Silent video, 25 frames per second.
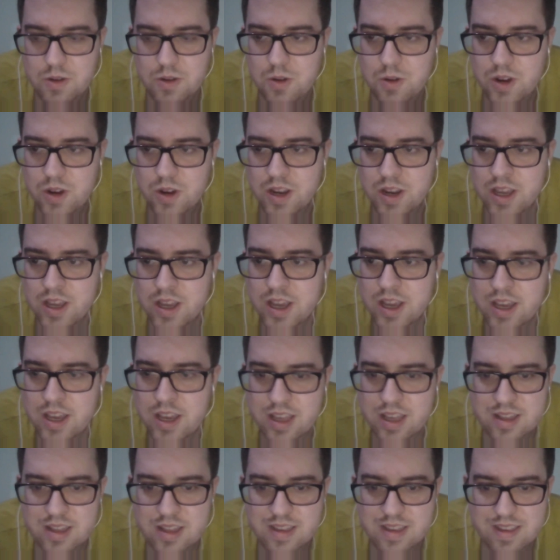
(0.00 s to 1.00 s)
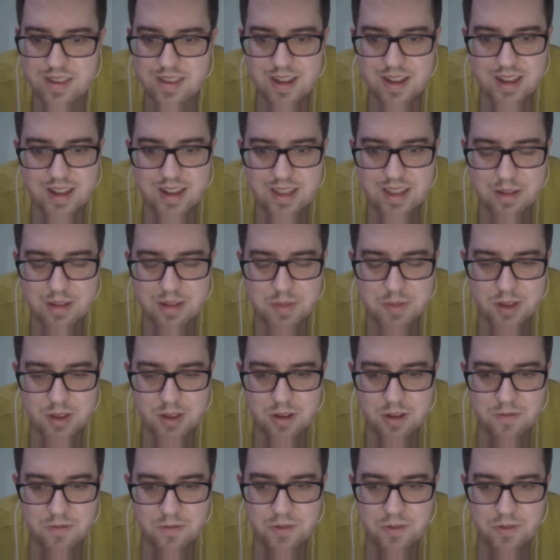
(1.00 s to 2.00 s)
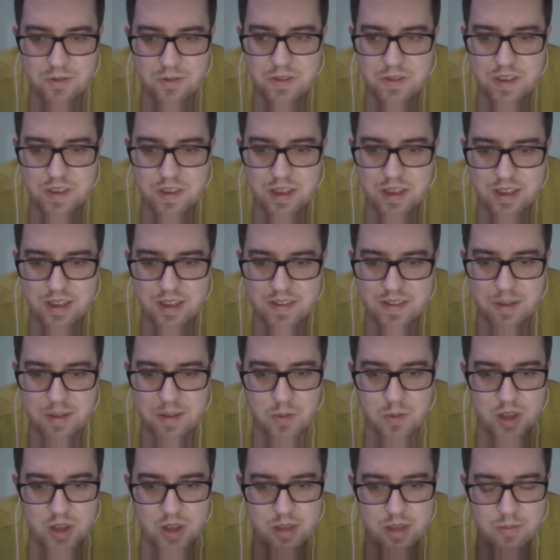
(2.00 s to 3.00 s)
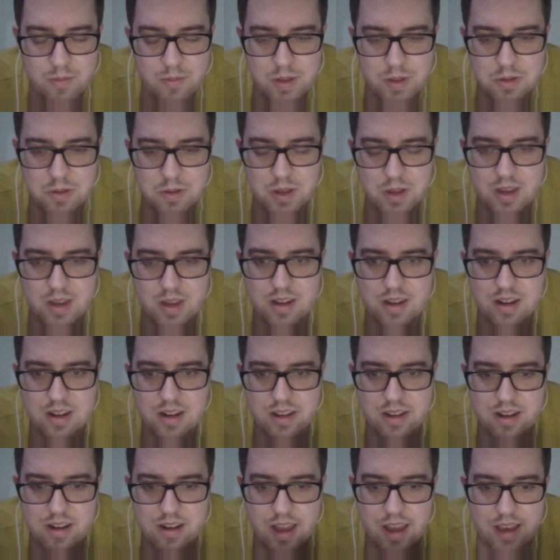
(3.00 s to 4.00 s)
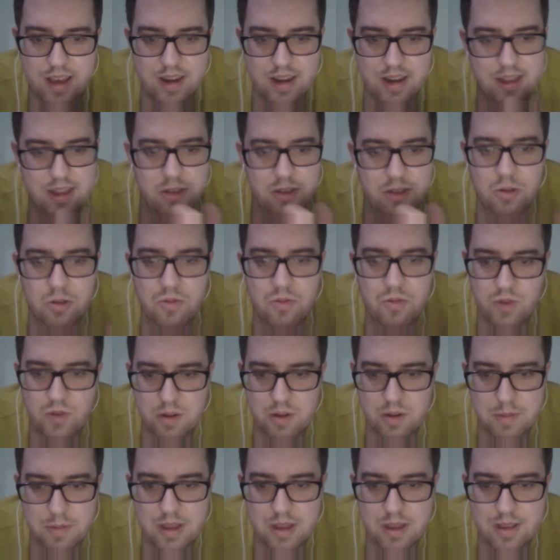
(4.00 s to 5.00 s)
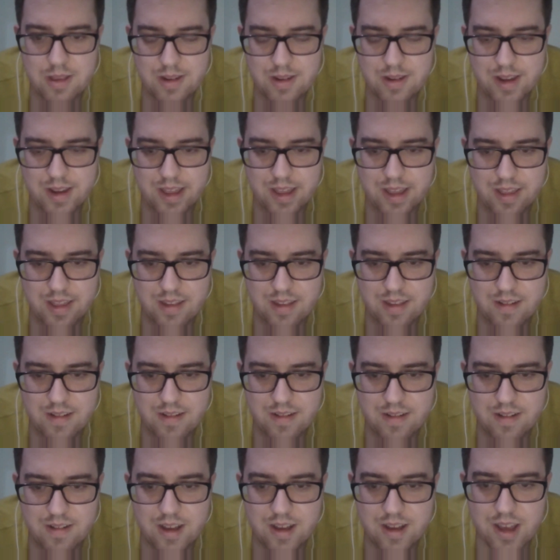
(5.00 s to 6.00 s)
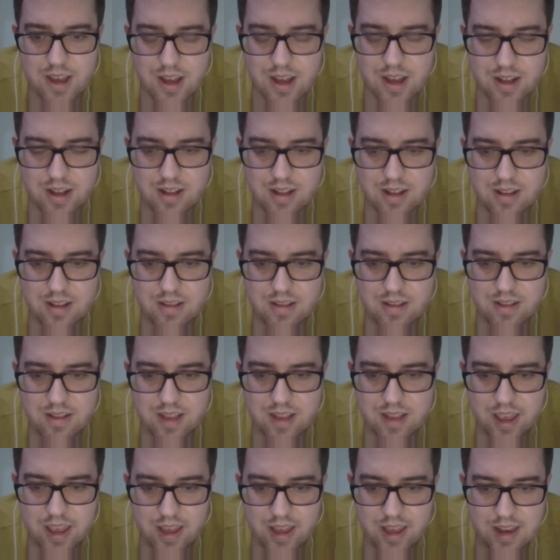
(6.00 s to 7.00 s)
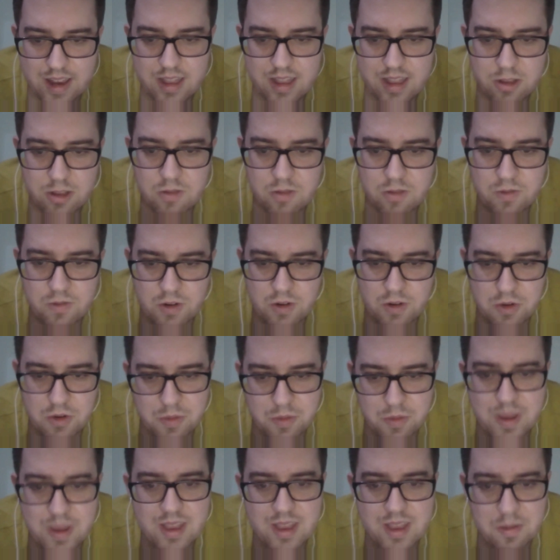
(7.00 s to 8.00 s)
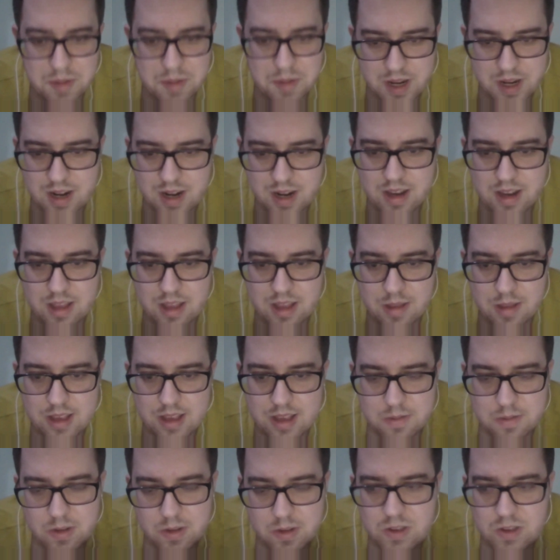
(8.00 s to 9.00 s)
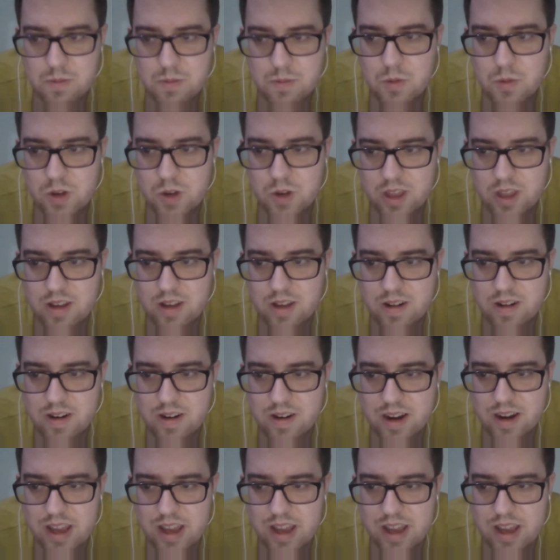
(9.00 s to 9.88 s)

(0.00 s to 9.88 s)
on. It's a little bit confusing. It's somewhat between like gratitude for a mentor and like gratitude for a romantic partner that has been supporting her,